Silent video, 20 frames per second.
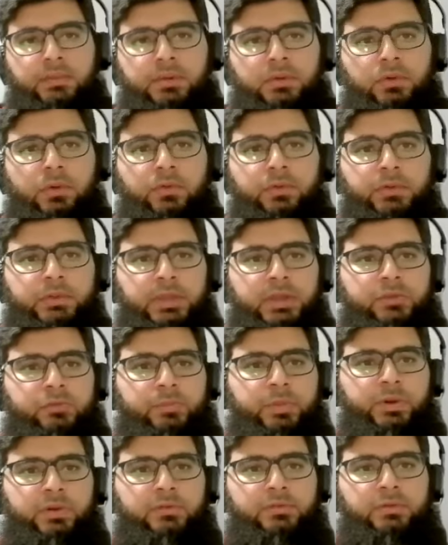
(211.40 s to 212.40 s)
I will go with
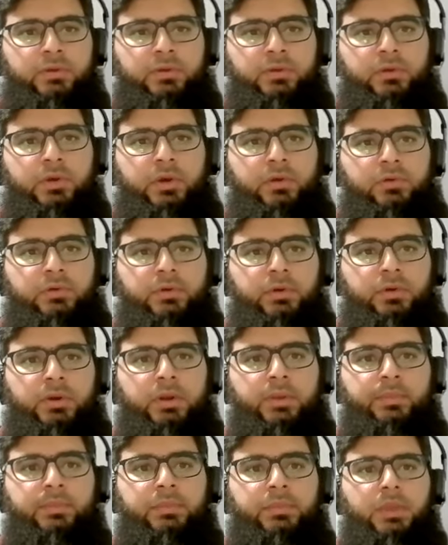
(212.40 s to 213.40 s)
next person, Dr.
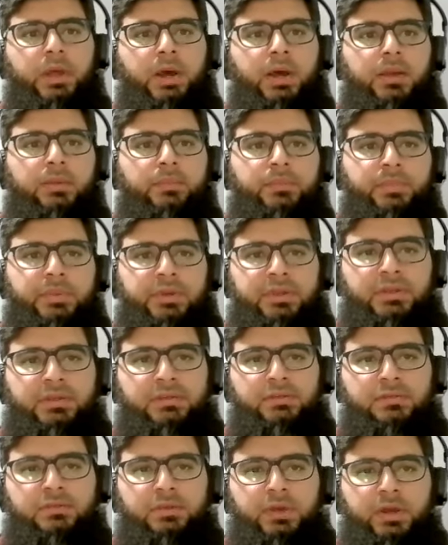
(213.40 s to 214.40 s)
Hamdan.
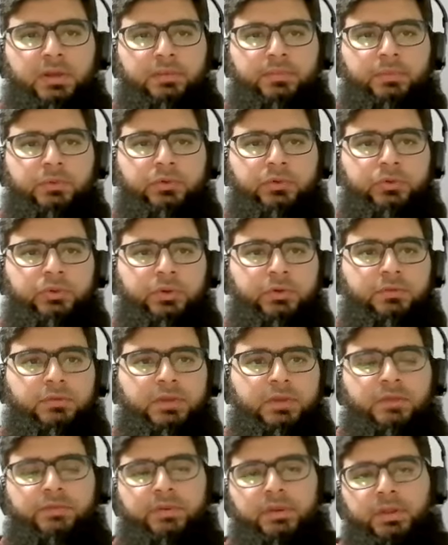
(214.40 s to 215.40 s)
Please unmute
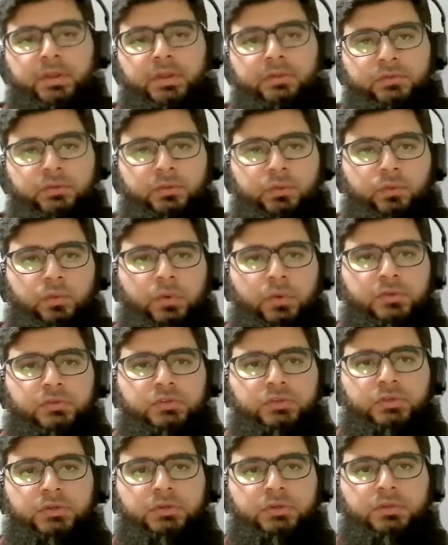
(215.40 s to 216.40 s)
yourself and ask your
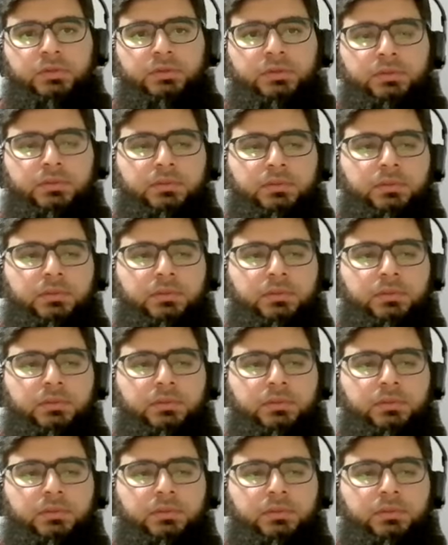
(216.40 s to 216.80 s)
question.